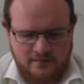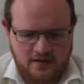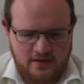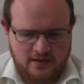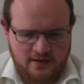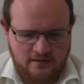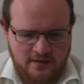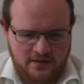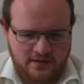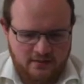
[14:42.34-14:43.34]
And just a
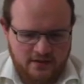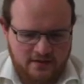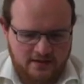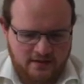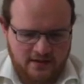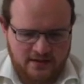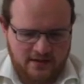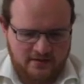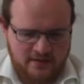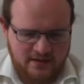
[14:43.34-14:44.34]
little bit of salt. Doesn't
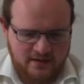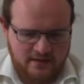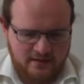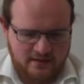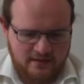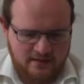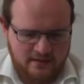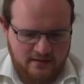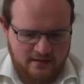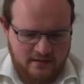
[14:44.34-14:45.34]
have to be a ton.
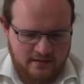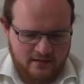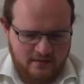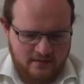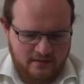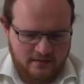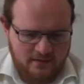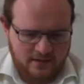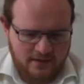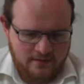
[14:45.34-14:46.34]
There
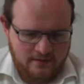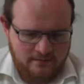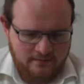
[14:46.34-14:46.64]
we go.